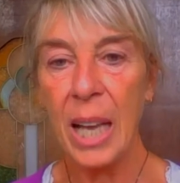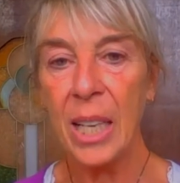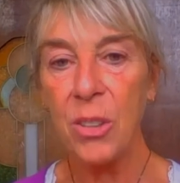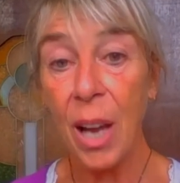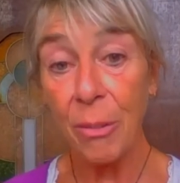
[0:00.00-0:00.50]
And
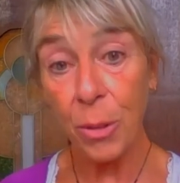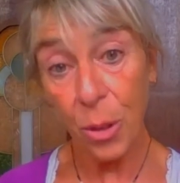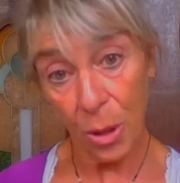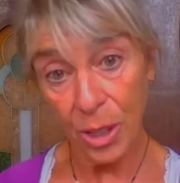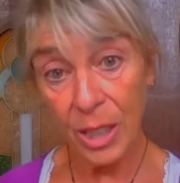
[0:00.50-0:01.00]
then you have
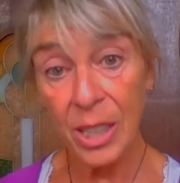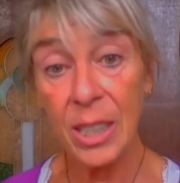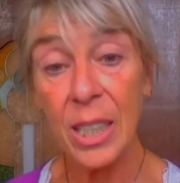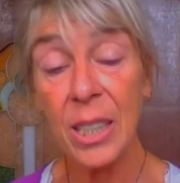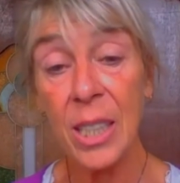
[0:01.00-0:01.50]
chronic
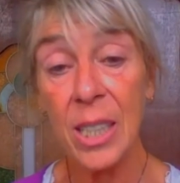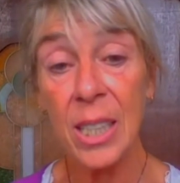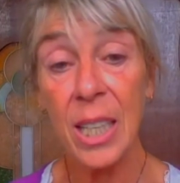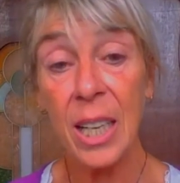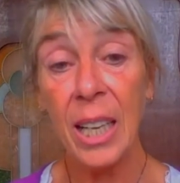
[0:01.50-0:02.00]

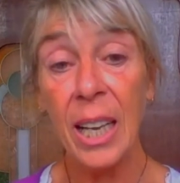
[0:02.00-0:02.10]
diseases.